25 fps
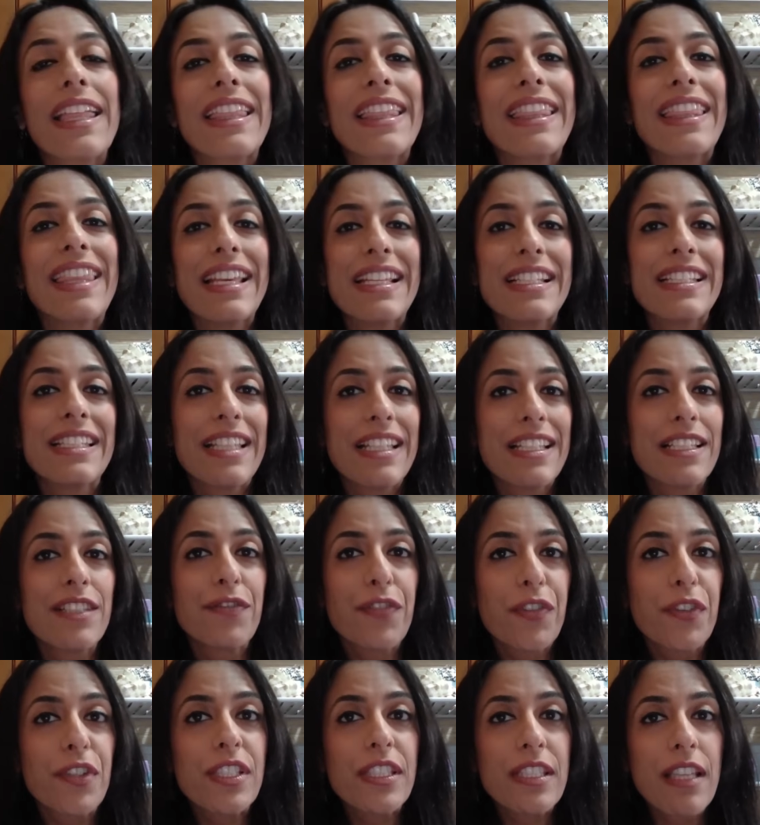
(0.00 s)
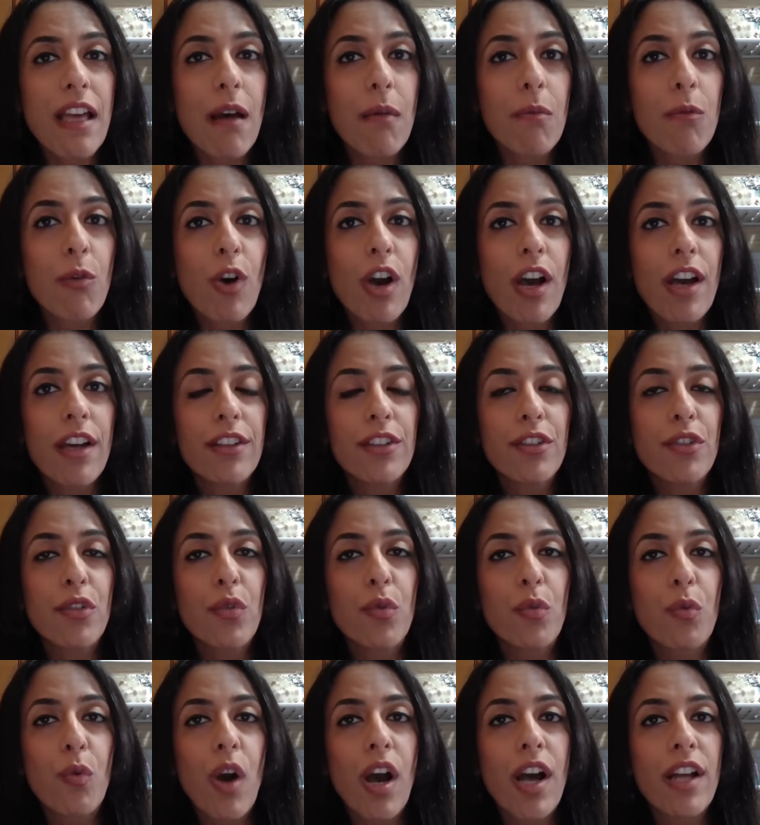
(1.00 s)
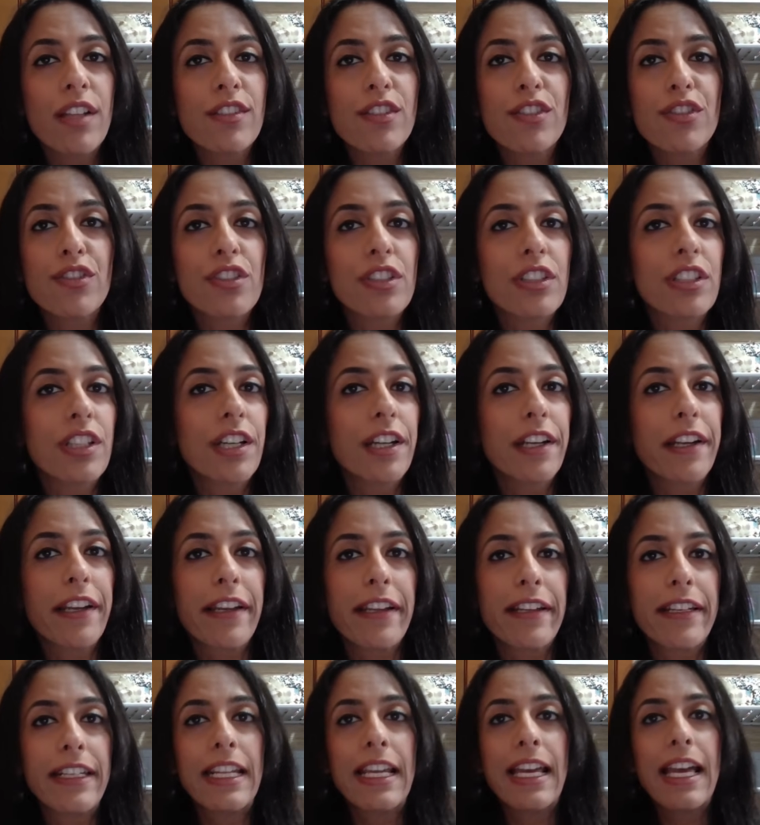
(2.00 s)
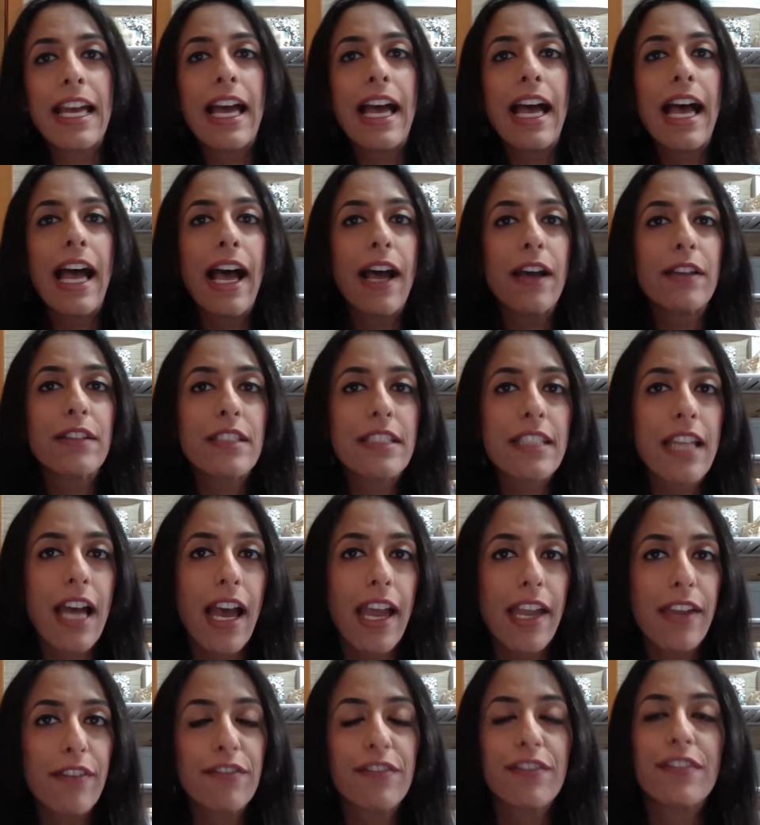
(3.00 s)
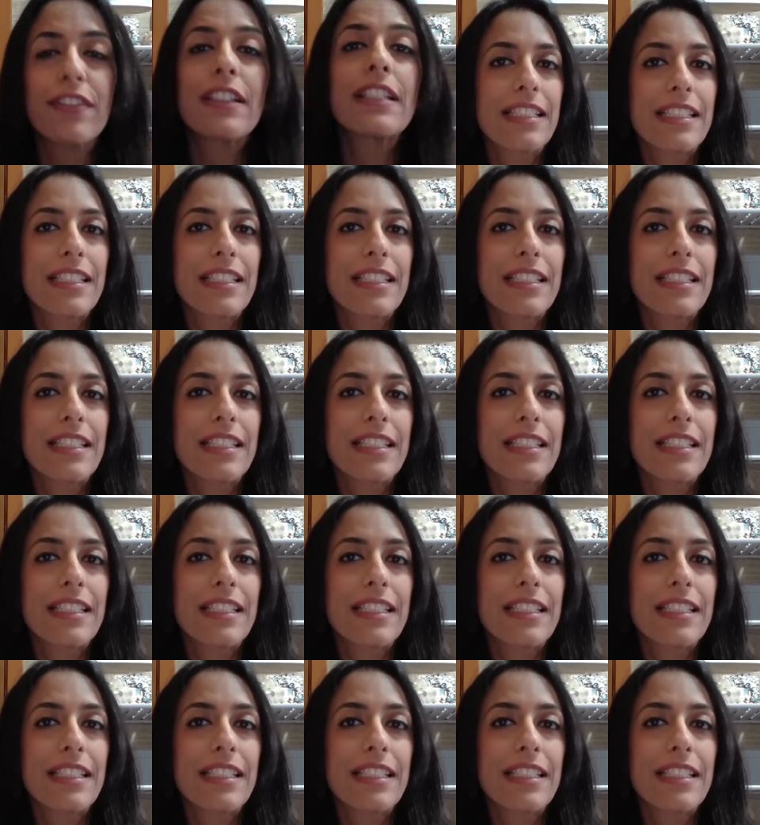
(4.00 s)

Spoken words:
This is for someone who wants to learn how to dive.